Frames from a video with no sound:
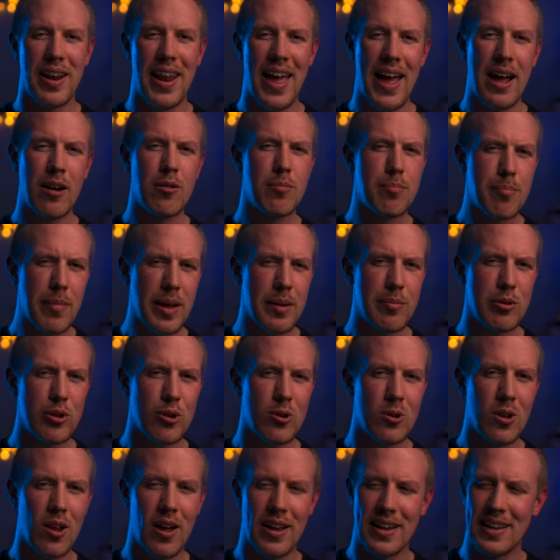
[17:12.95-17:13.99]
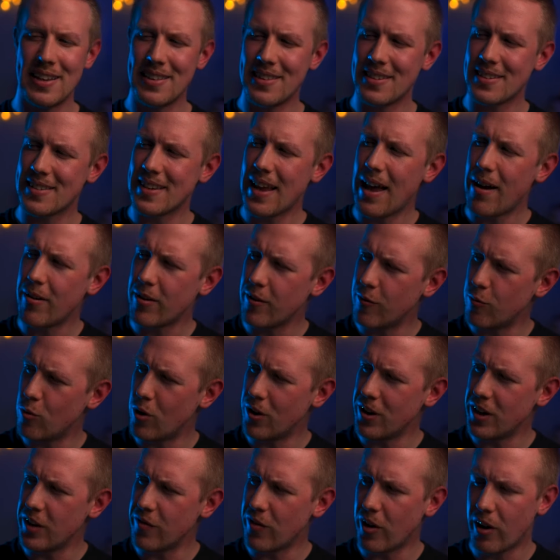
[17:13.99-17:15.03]
now, maybe you're liking the sound of
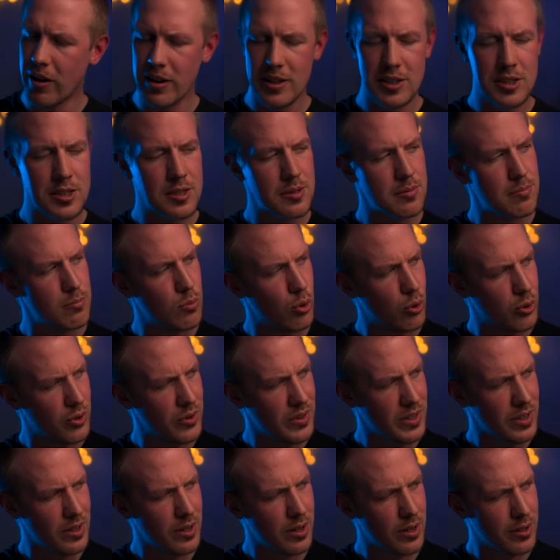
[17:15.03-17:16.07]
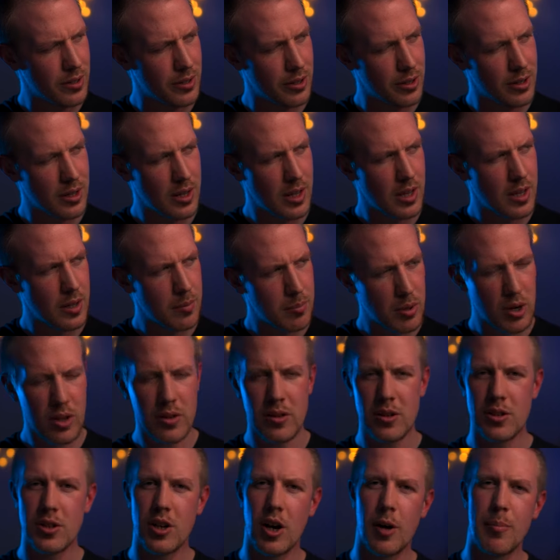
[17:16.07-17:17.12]
one device more than the other. But on
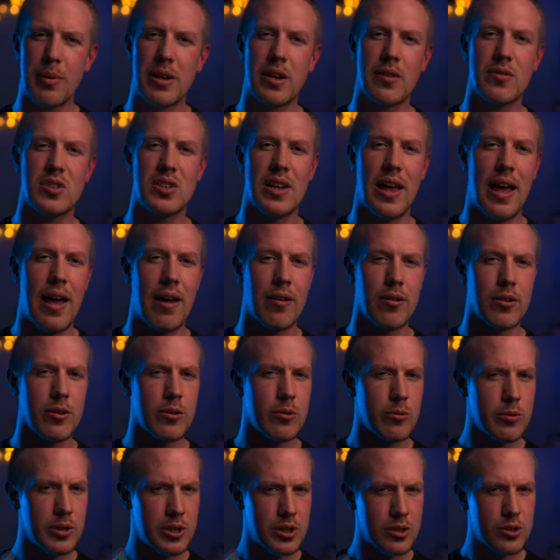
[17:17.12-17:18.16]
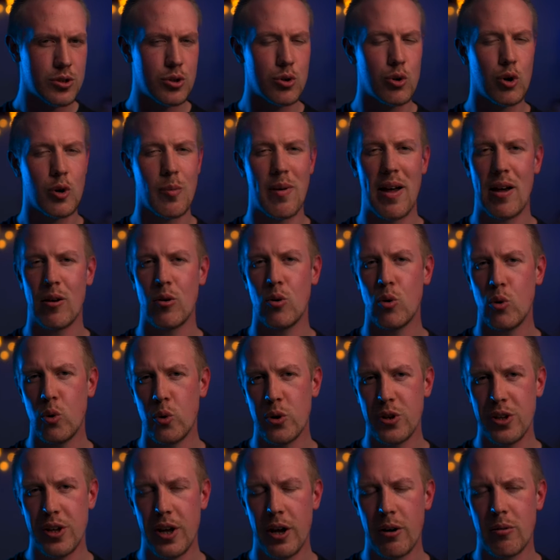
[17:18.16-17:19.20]
the topic of sound, we should talk about
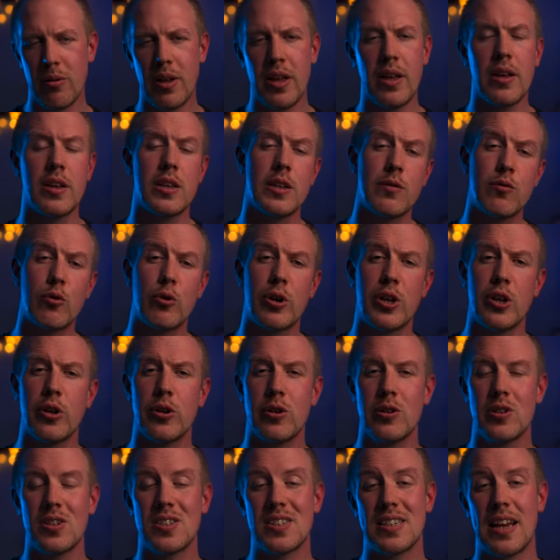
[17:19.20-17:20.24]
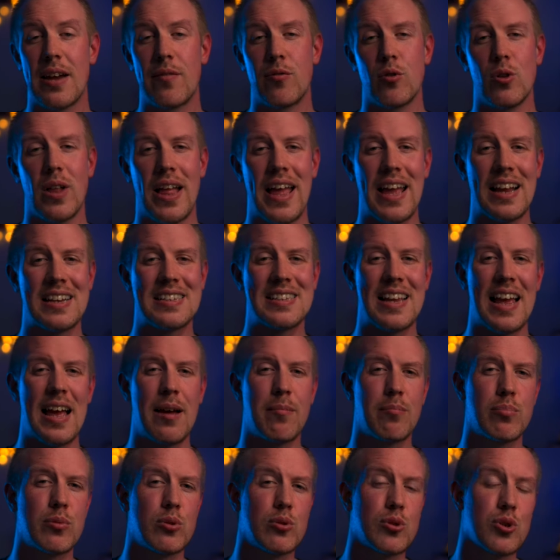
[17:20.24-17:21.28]
audio. You've already heard several
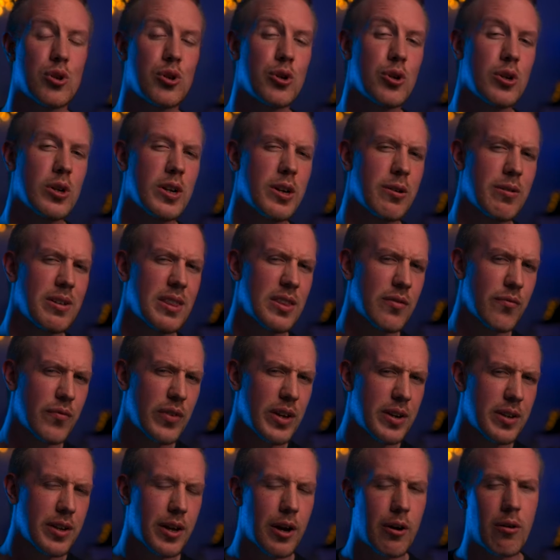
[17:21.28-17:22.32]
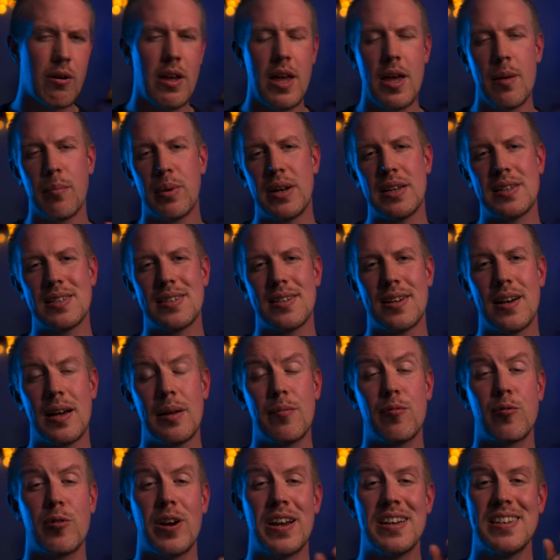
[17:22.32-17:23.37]
examples earlier in the video, but it's time
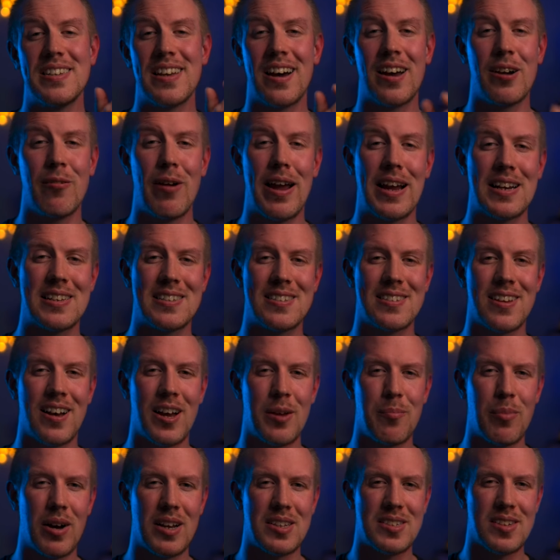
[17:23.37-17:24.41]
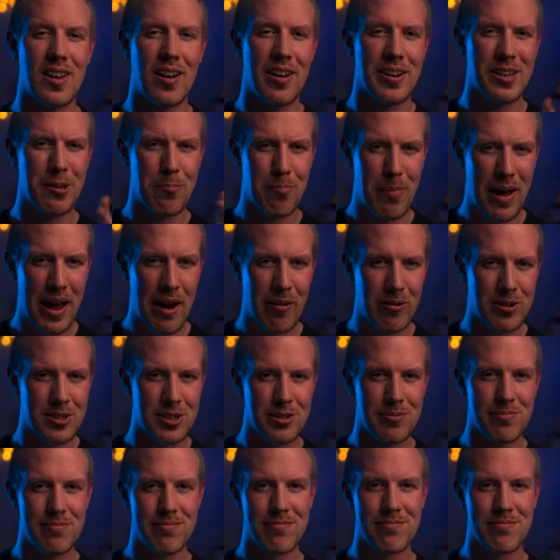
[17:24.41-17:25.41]
for a direct side-by-side comparison.